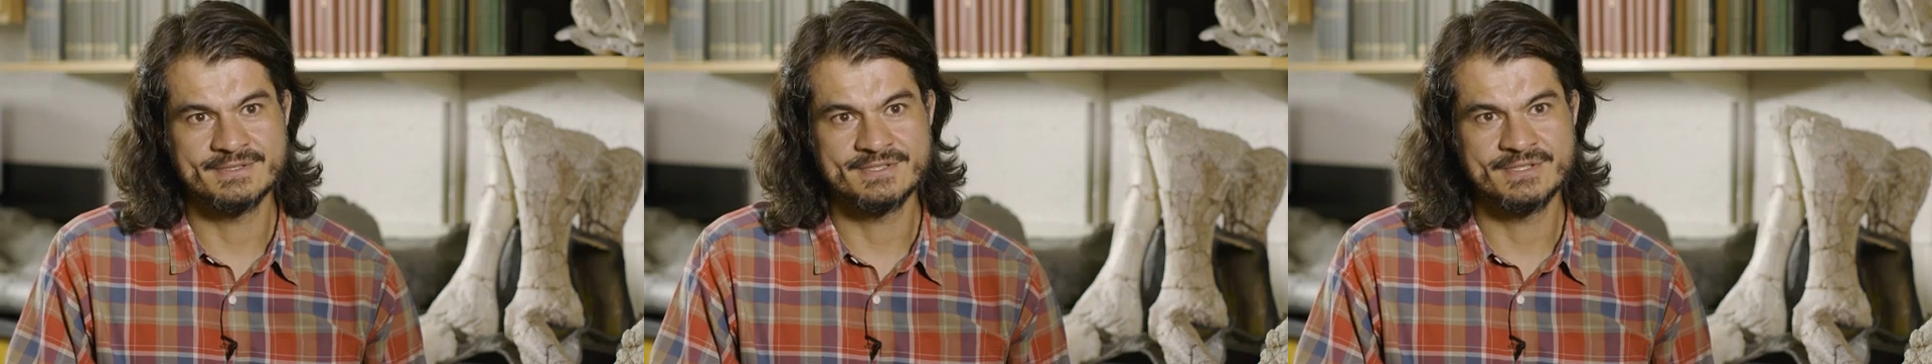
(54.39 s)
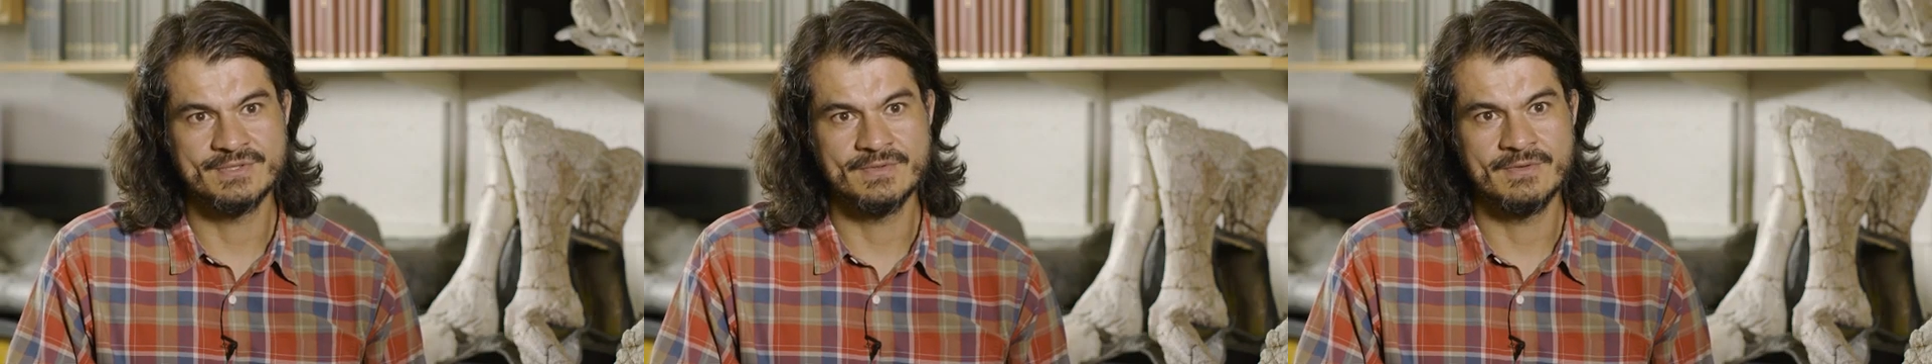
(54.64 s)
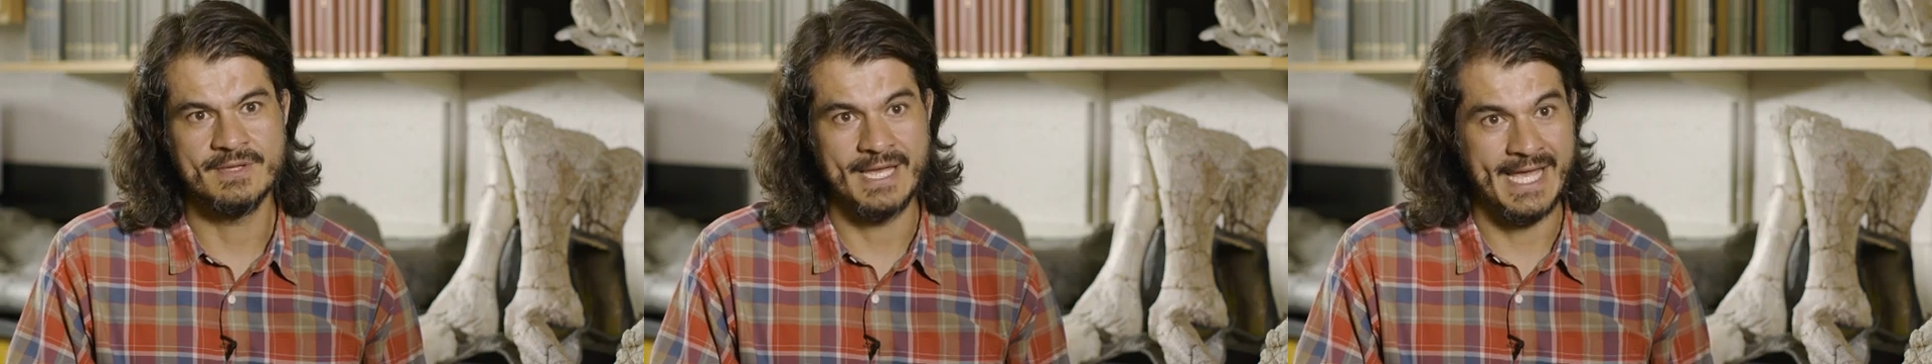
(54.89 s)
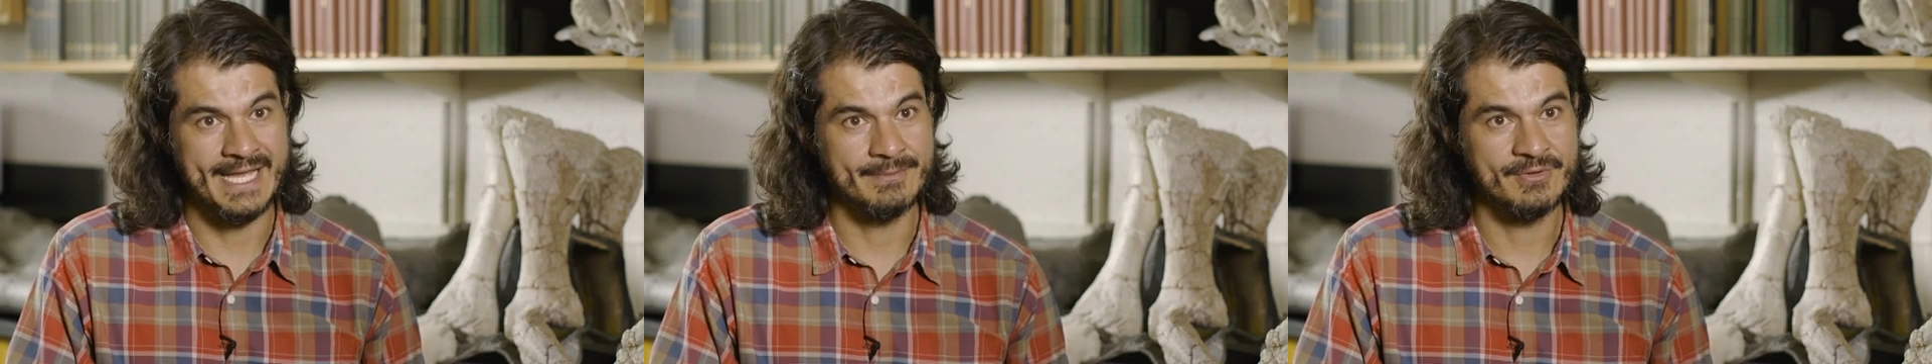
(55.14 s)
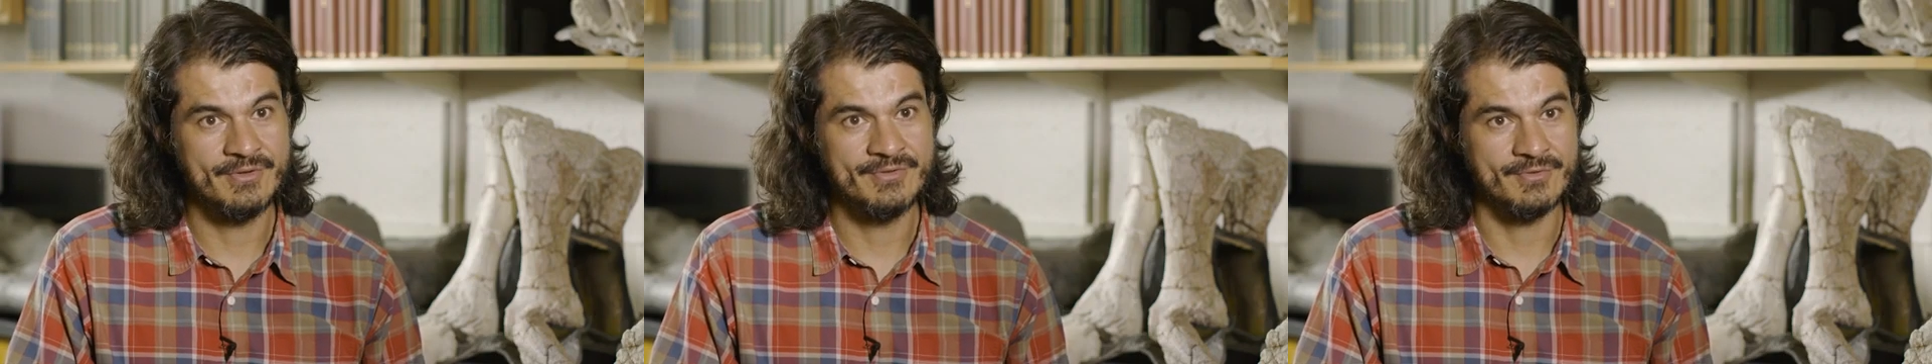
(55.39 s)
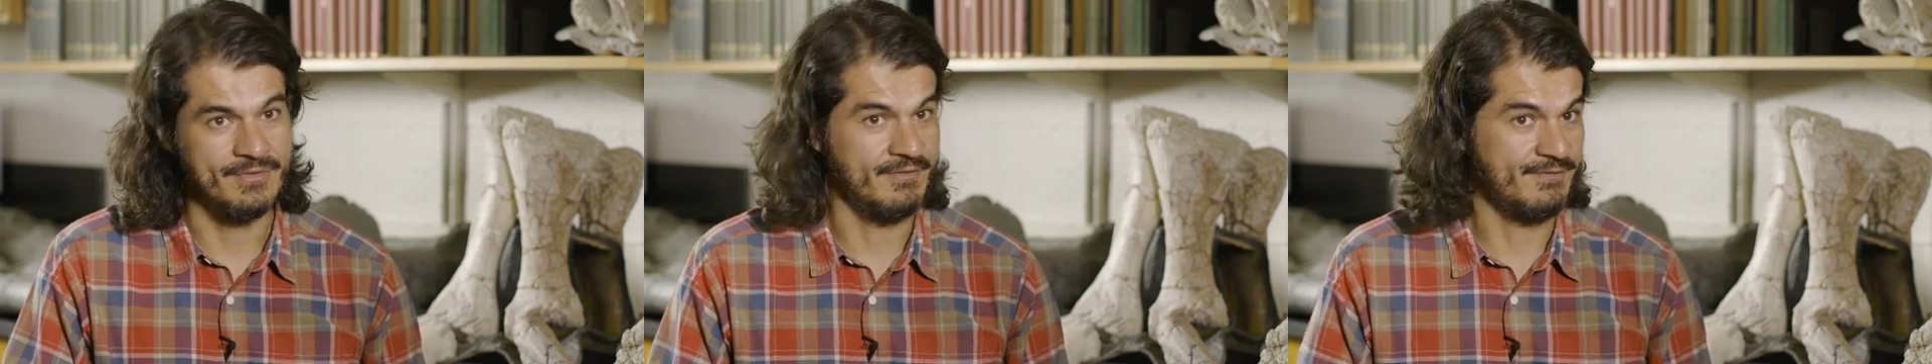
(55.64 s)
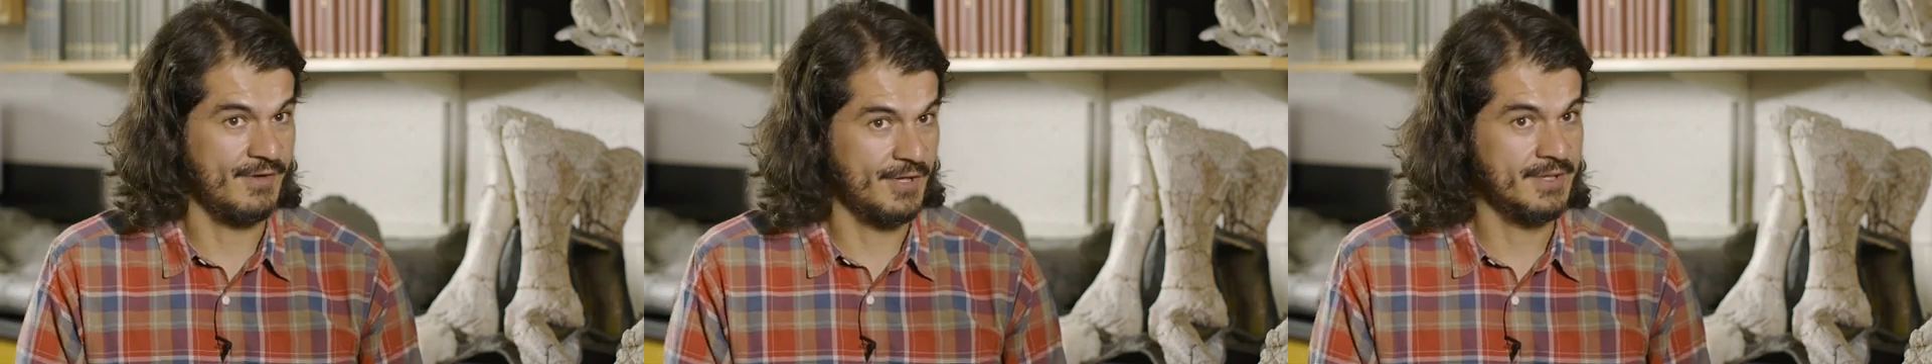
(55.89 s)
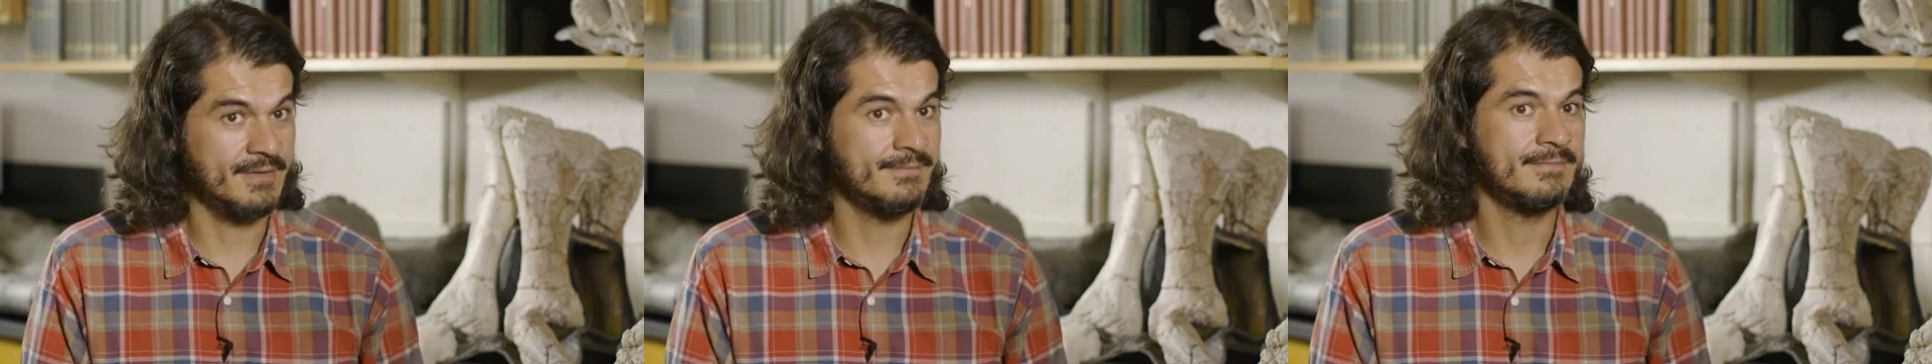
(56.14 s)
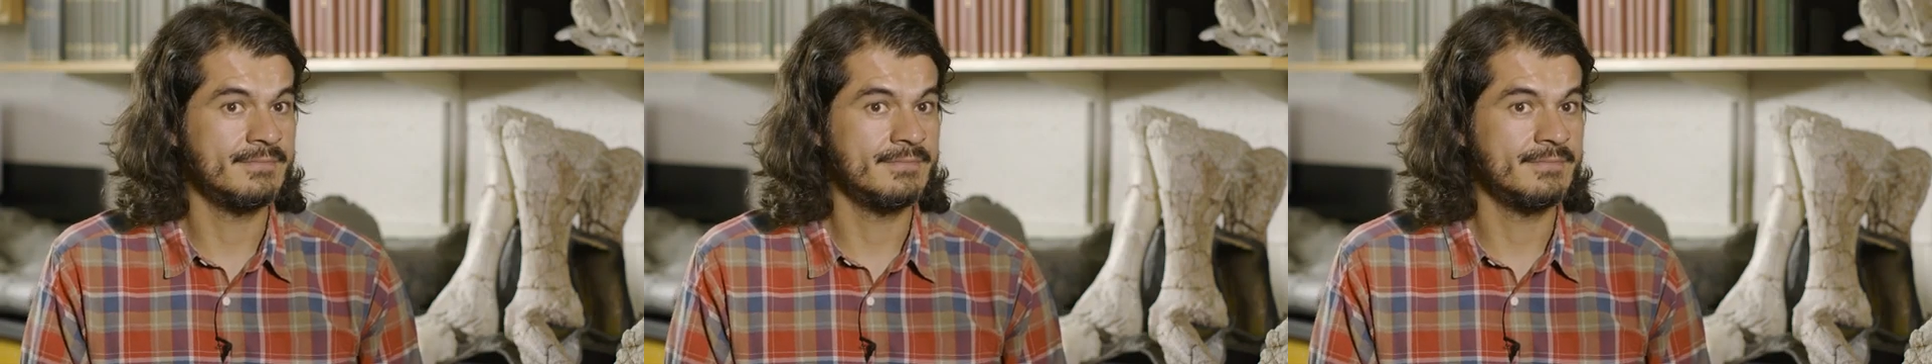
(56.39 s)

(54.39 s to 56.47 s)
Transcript: to the animals or the fauna